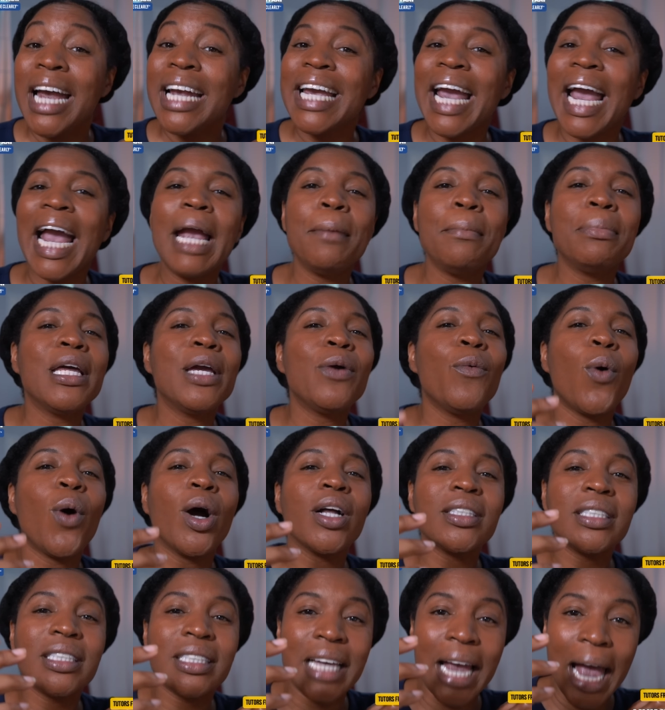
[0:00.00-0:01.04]
Cambly
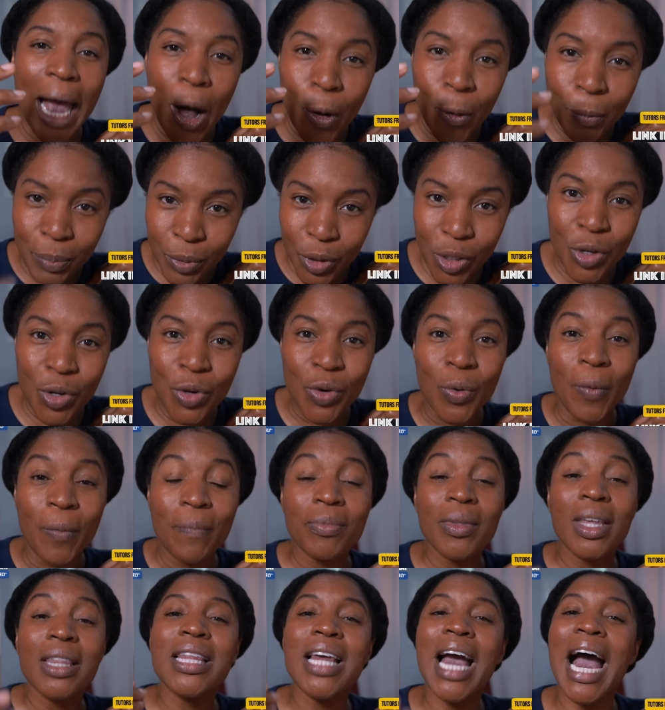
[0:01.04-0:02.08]
wants to help you.
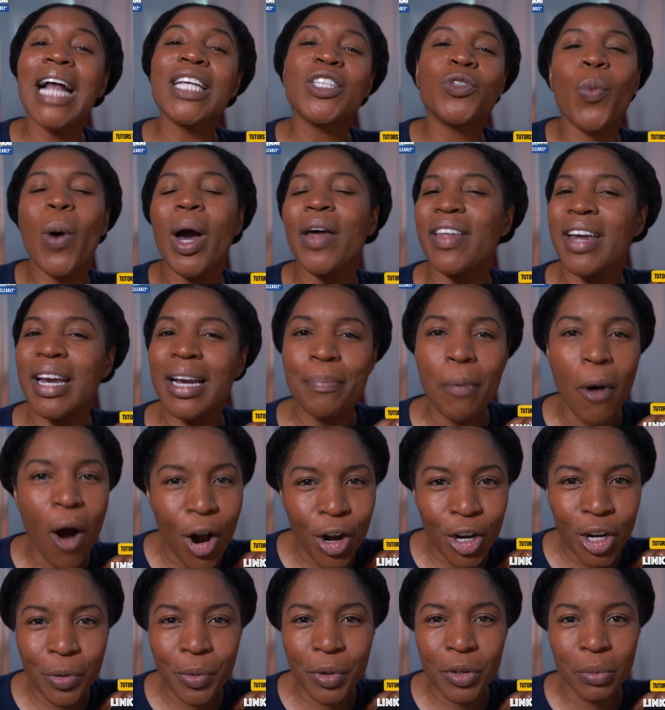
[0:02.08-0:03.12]
That's why they
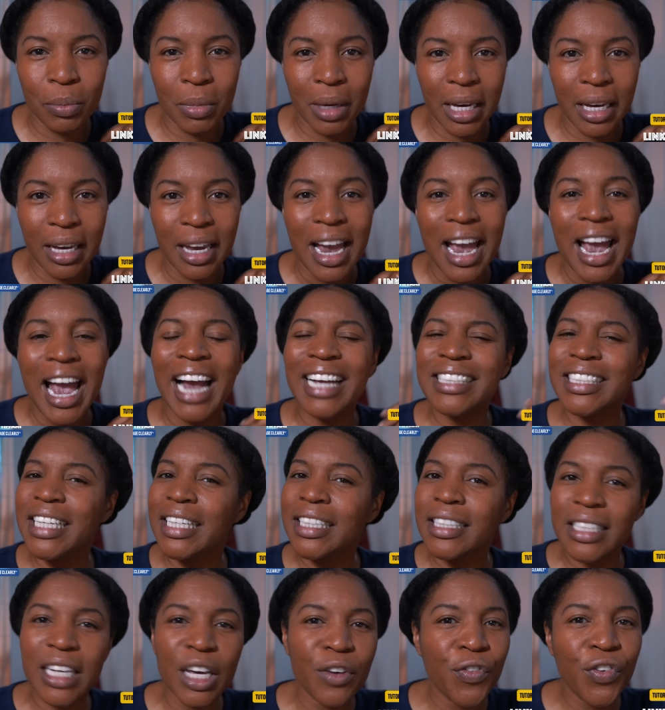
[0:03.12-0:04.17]
partner with me and
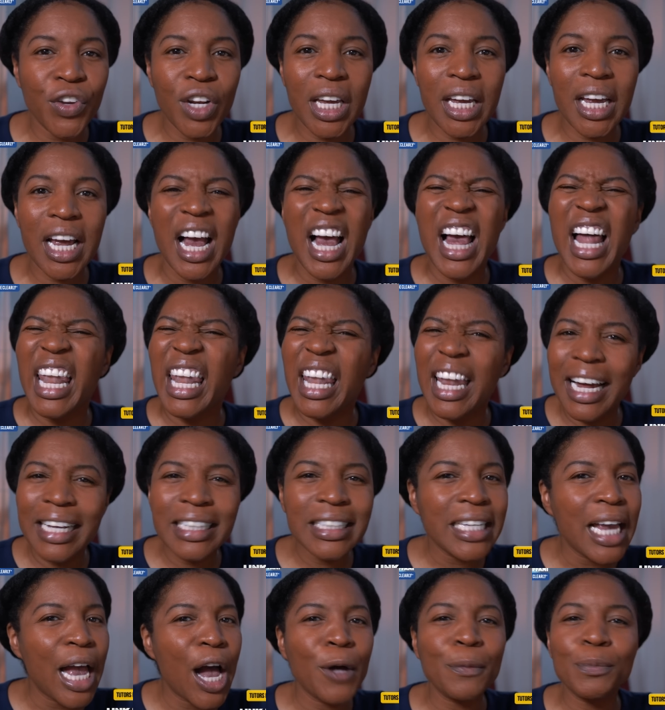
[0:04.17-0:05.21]
said, Tiffani,
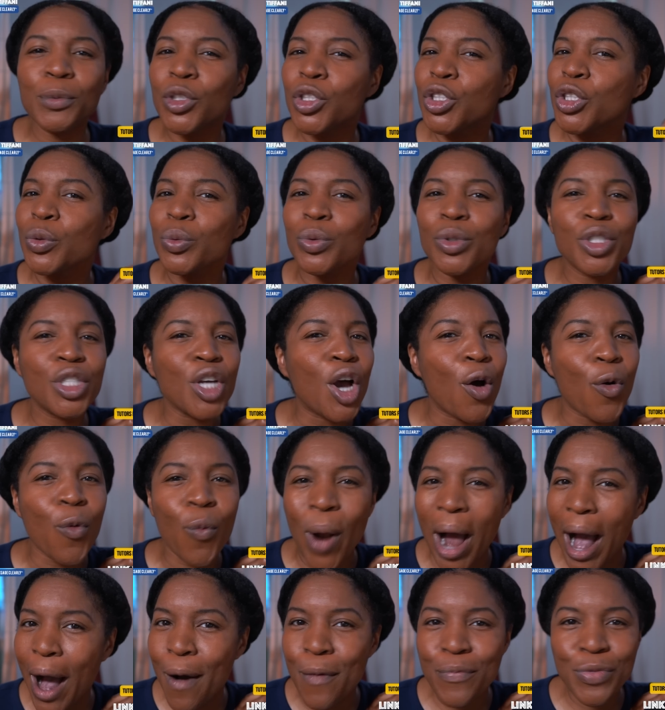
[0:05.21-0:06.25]
let's help students
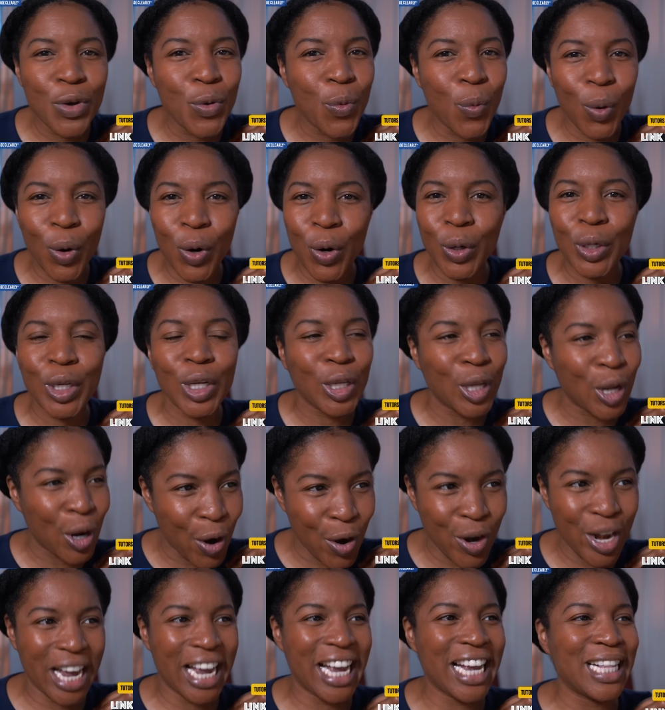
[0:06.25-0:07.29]
around the world
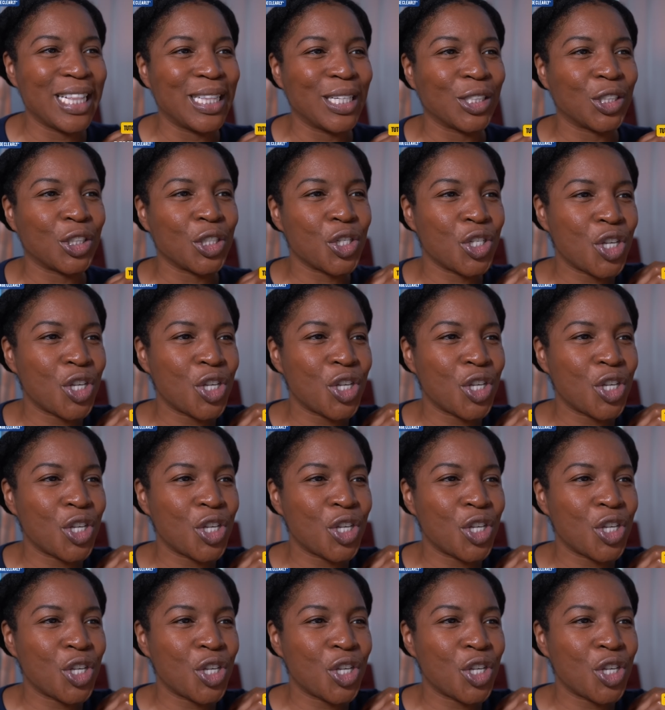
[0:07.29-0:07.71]
learn English.